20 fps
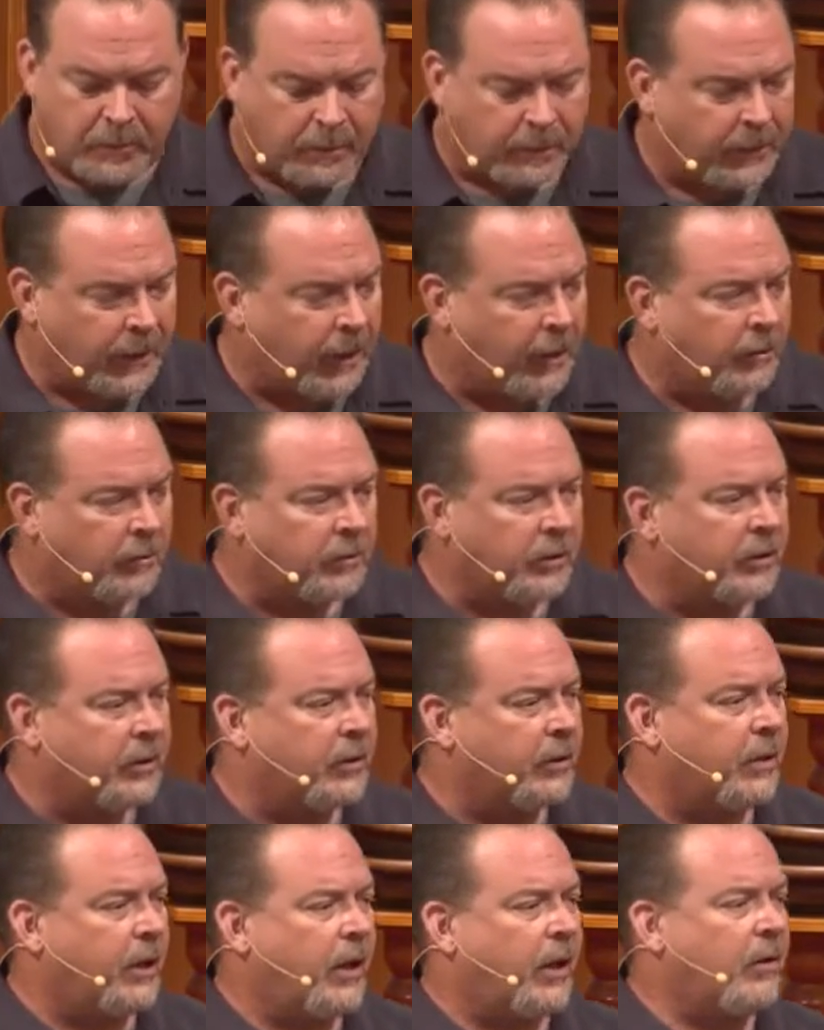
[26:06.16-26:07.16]
Carolyn
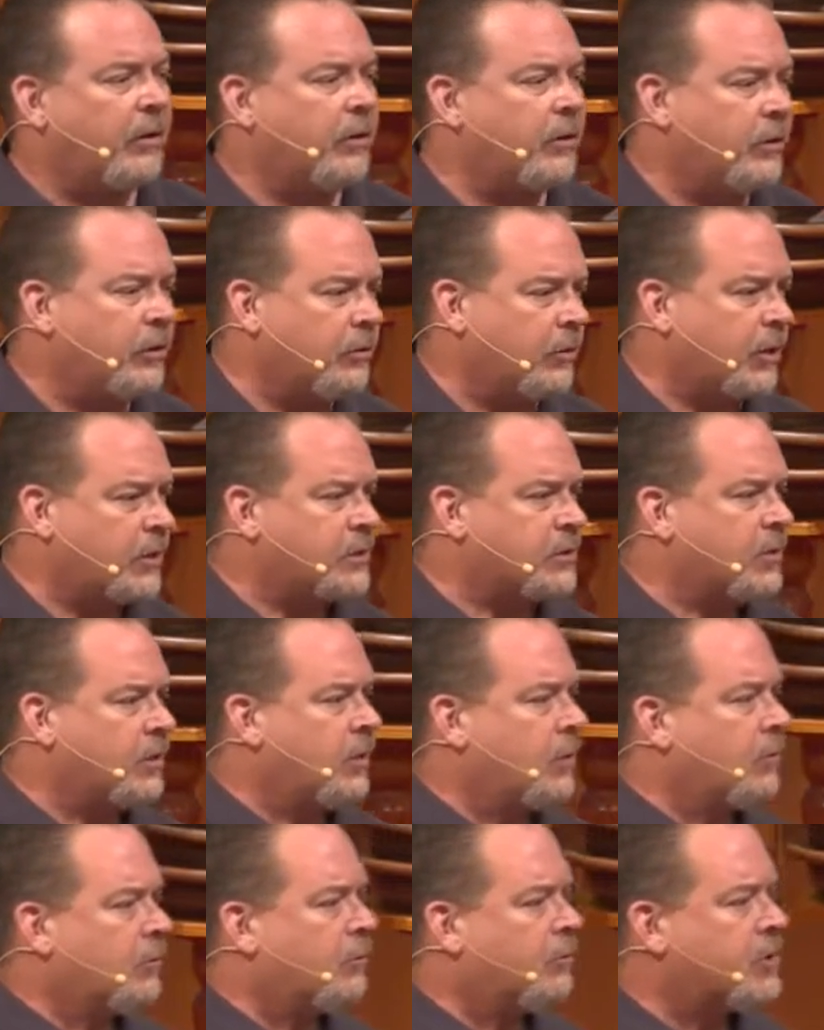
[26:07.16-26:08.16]
and Aaron, you guys
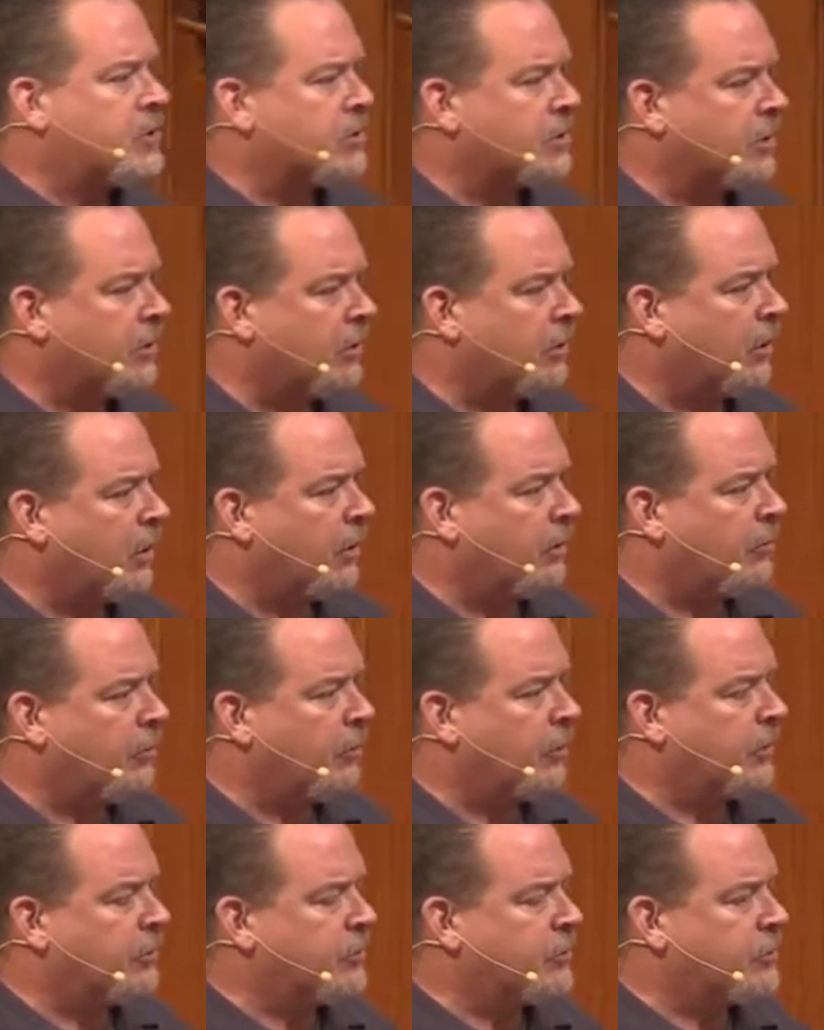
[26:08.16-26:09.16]
recently
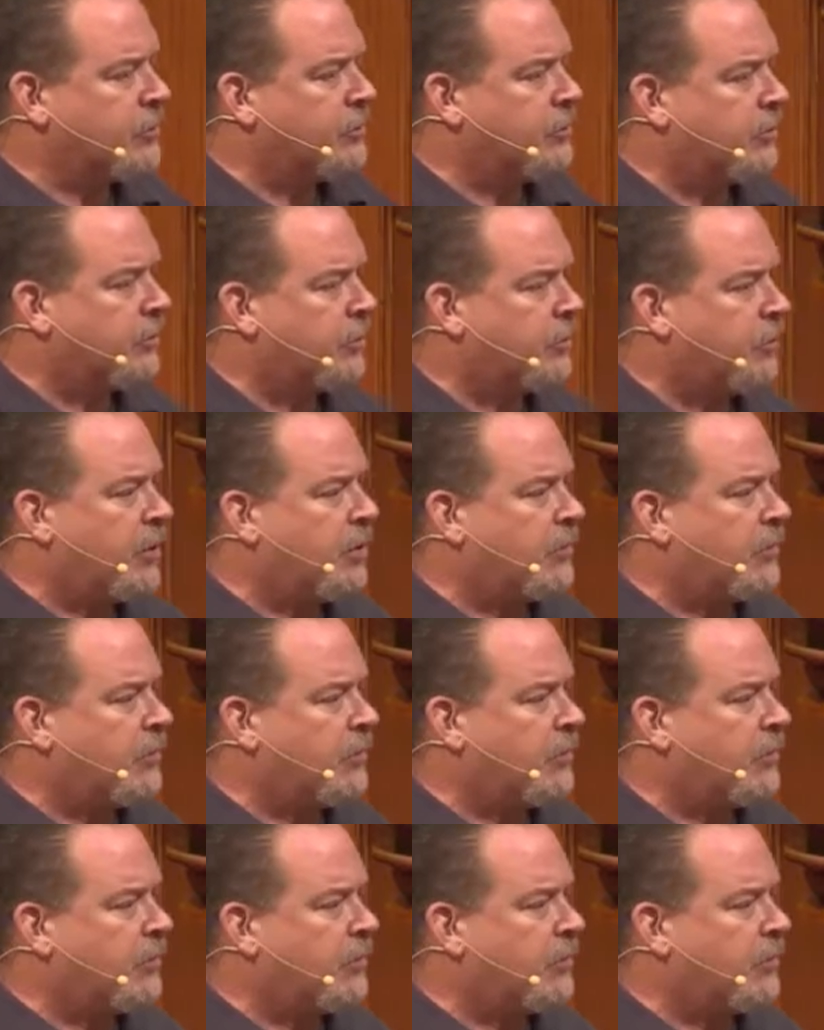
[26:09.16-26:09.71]
went to the